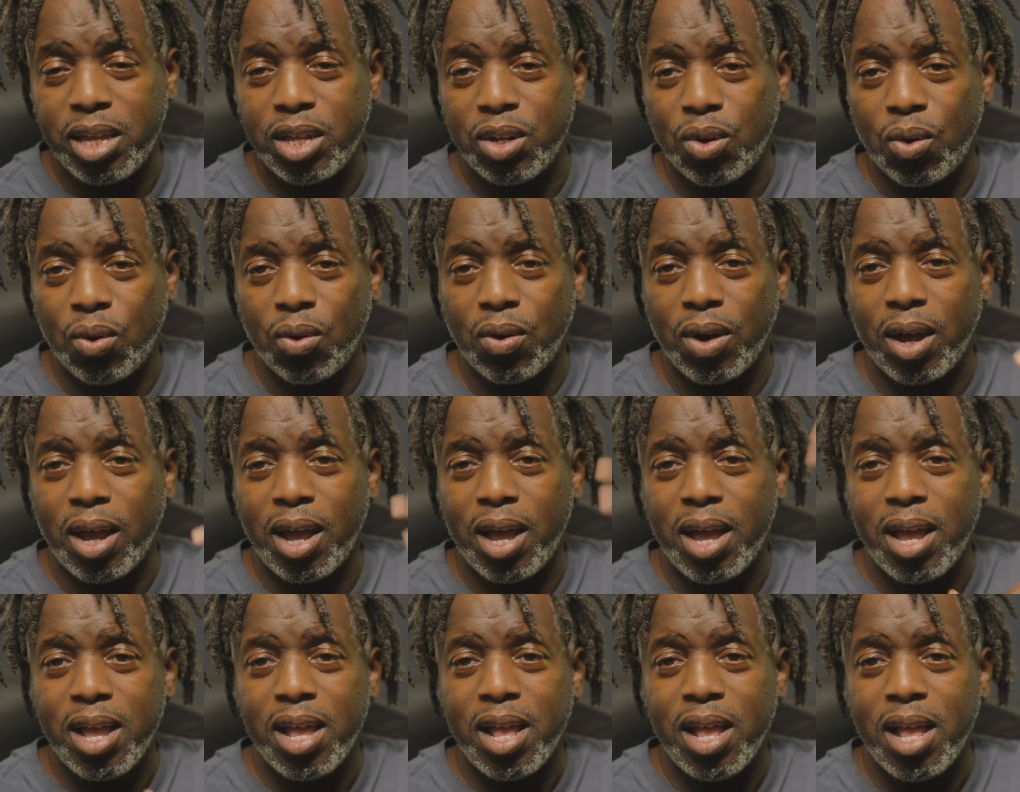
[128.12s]
you know,
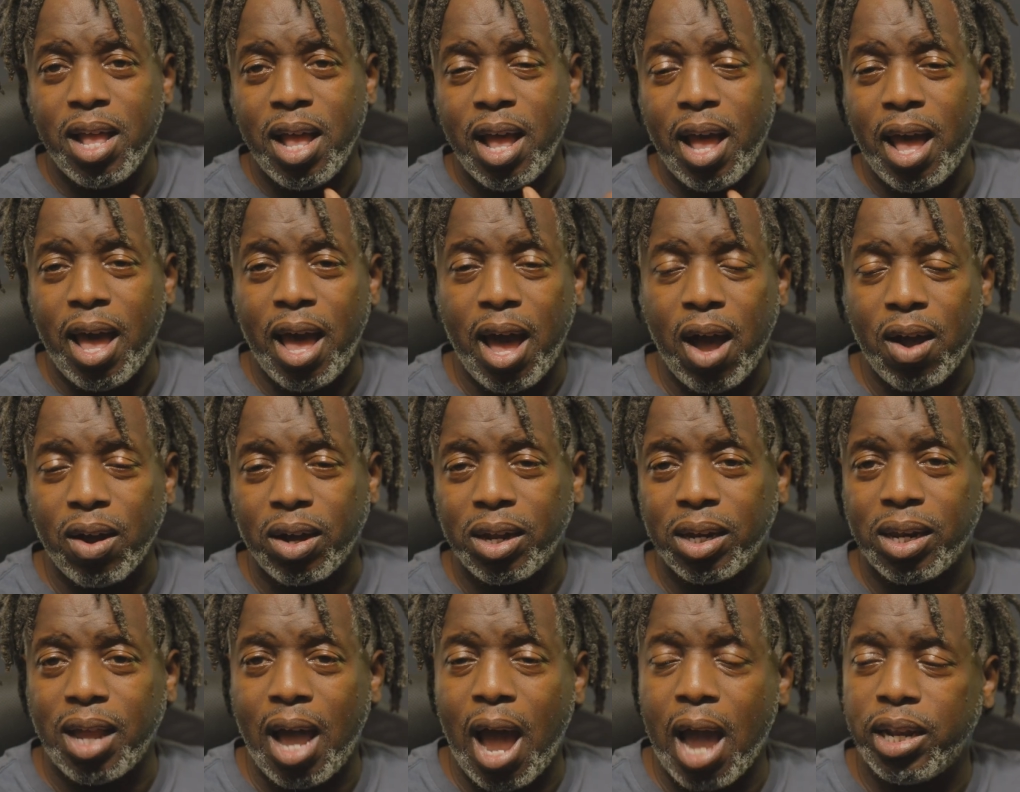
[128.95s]

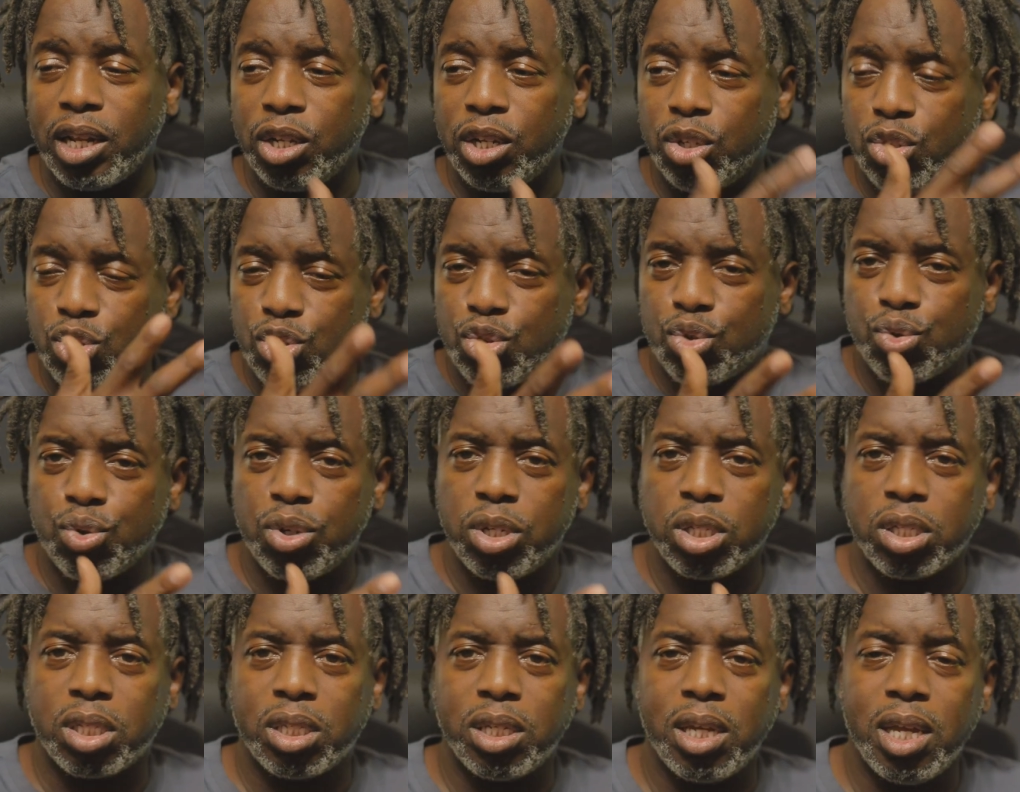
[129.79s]
alkaline and
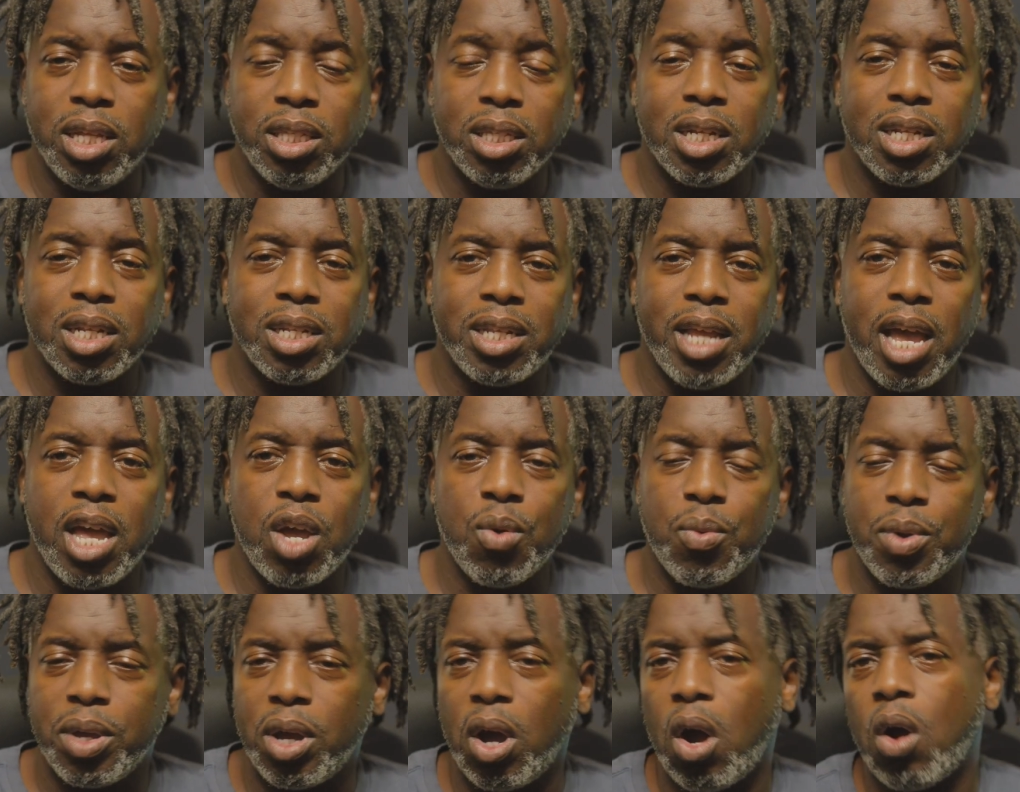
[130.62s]
nutrients. End of the day,
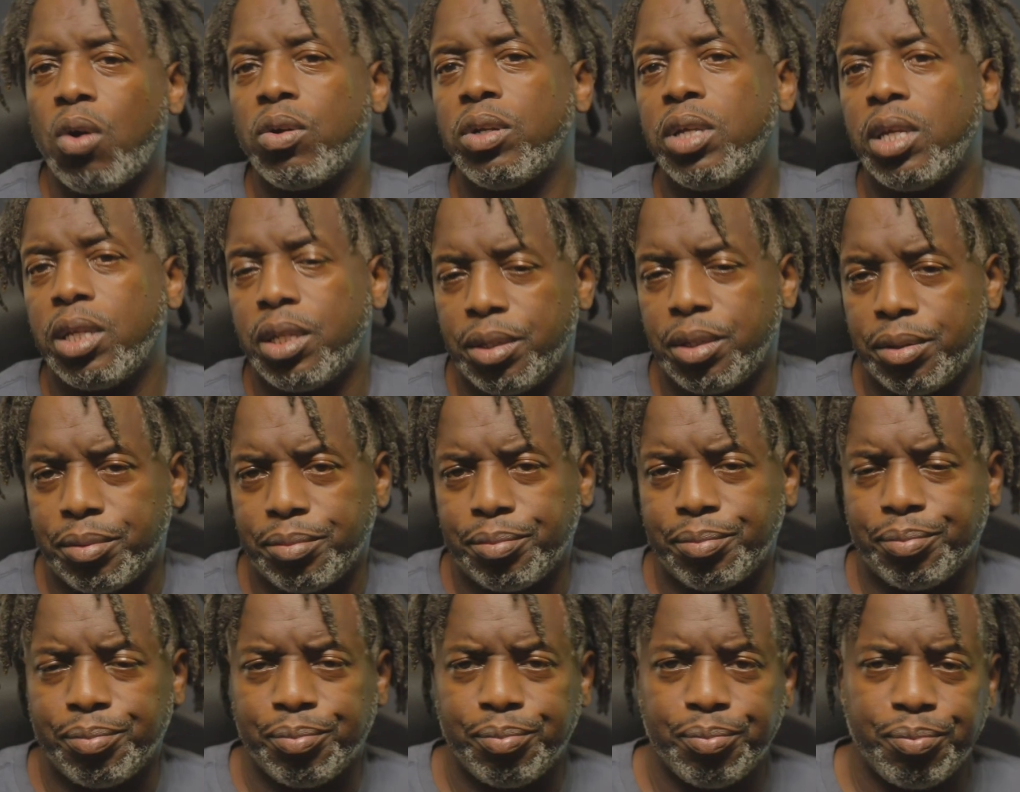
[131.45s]
we all need it.
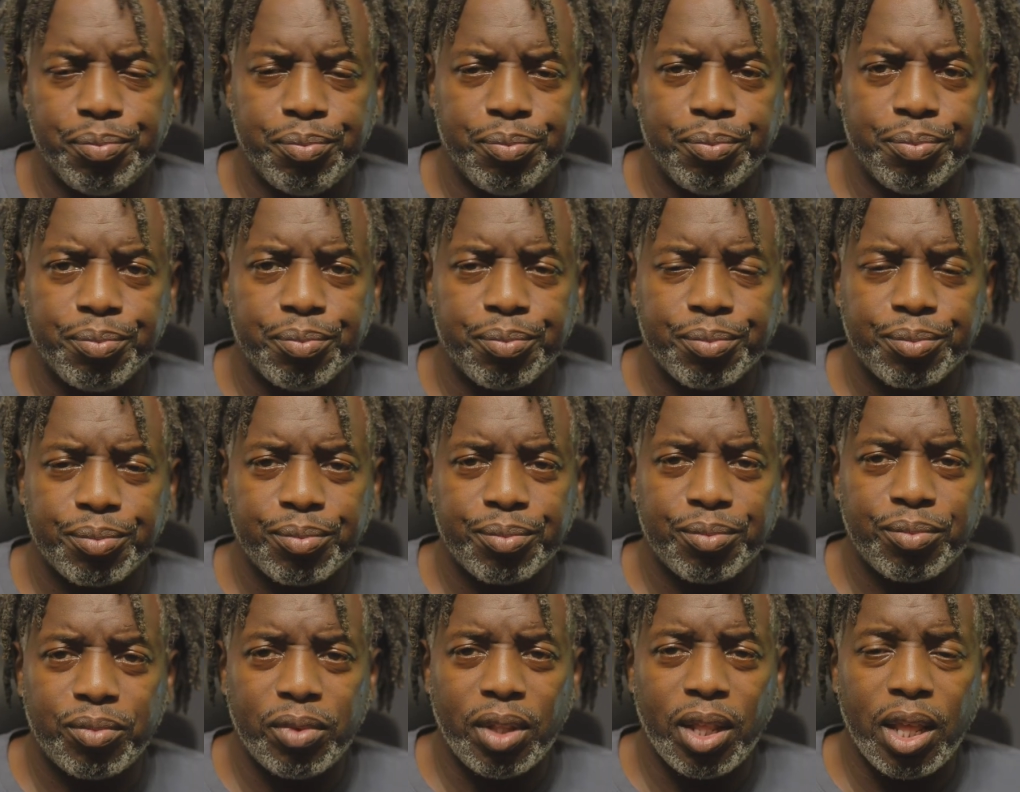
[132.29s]

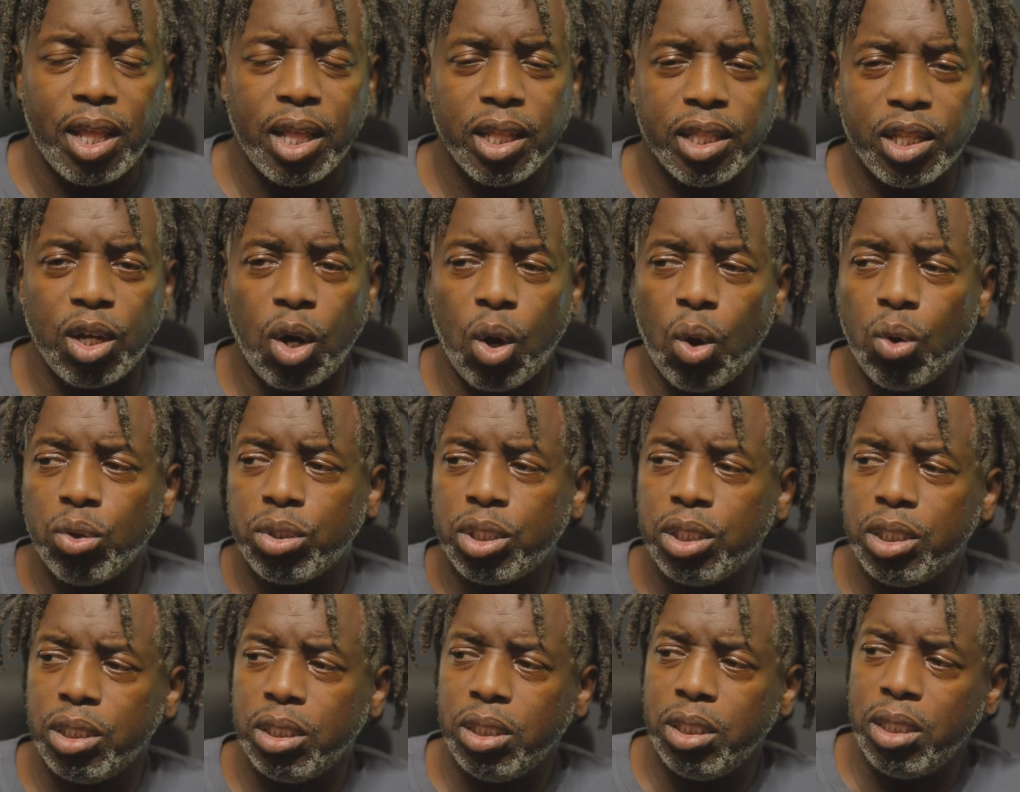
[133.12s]
The
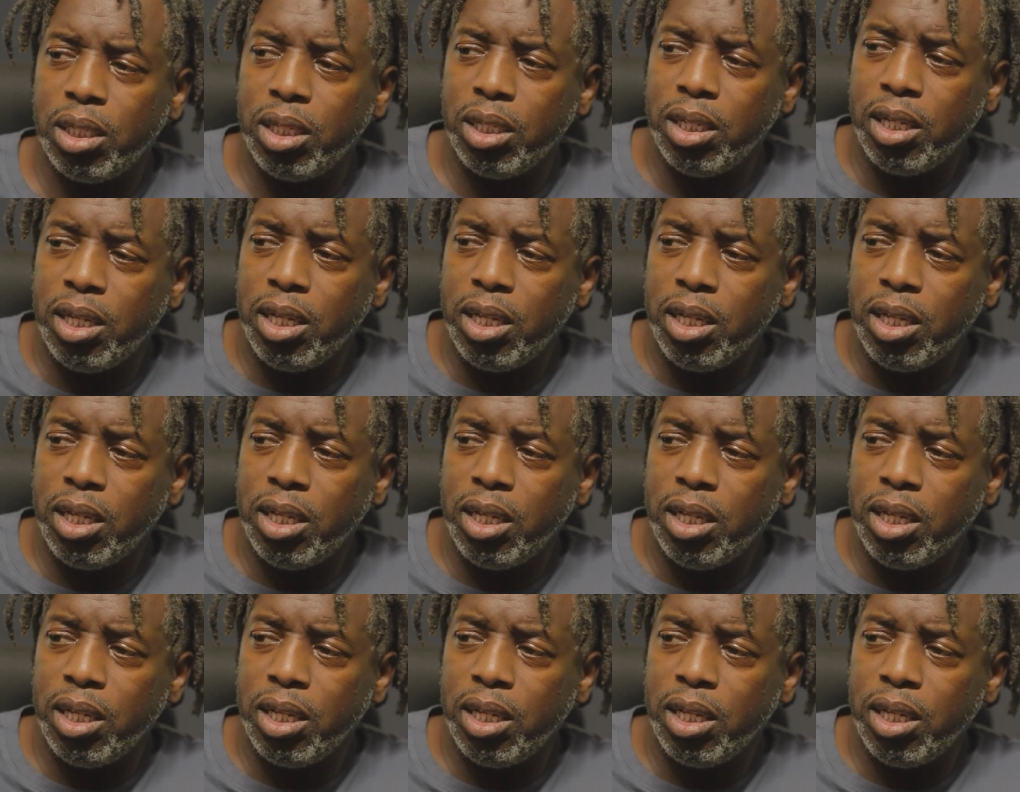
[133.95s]
ocean